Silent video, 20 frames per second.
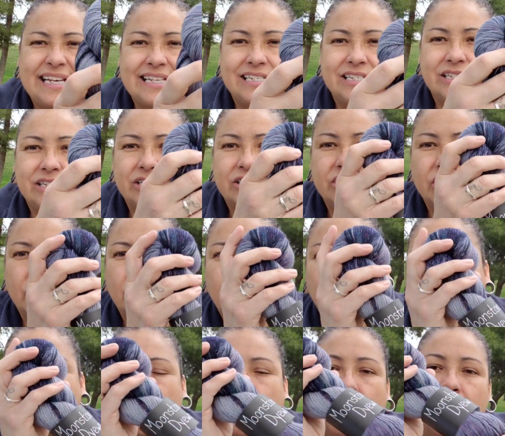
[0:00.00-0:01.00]
It's
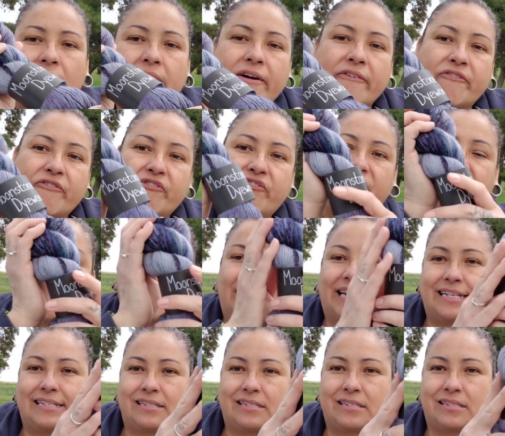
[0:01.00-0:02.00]
so
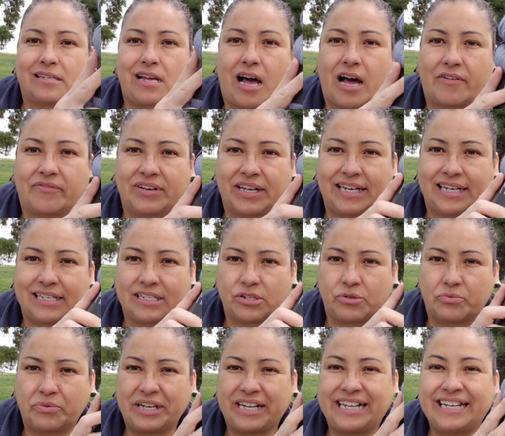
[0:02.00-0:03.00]
freaking soft. It
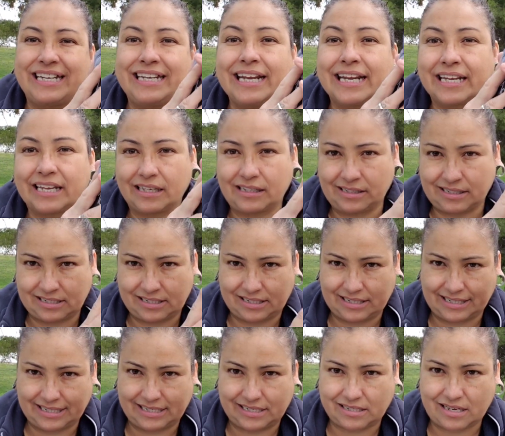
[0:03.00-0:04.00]
is
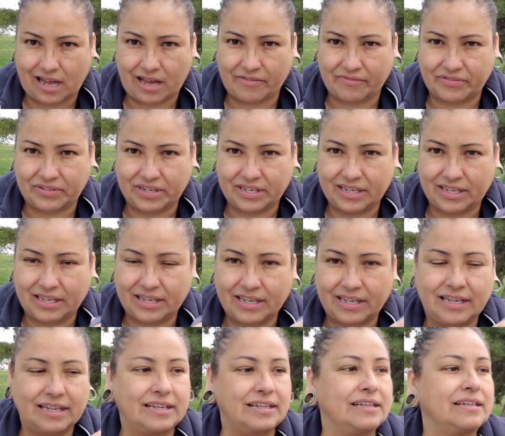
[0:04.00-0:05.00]
ridiculously soft.
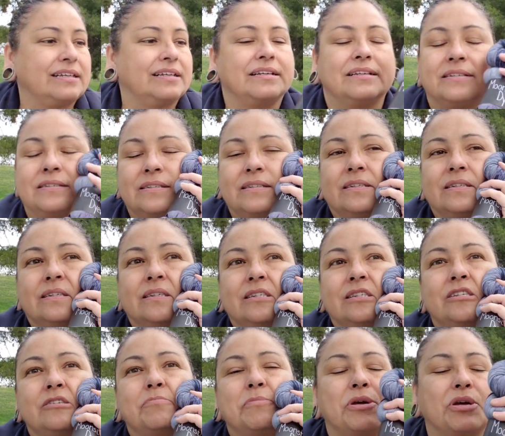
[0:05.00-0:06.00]

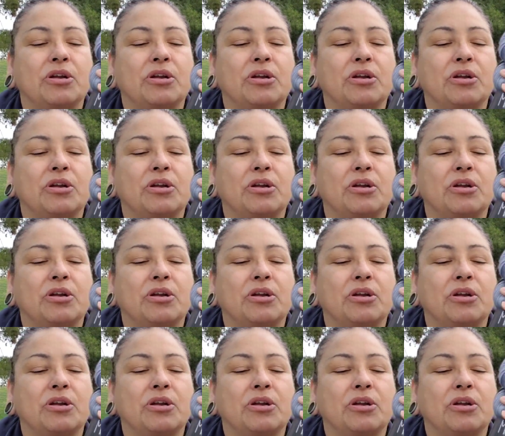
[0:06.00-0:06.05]
It's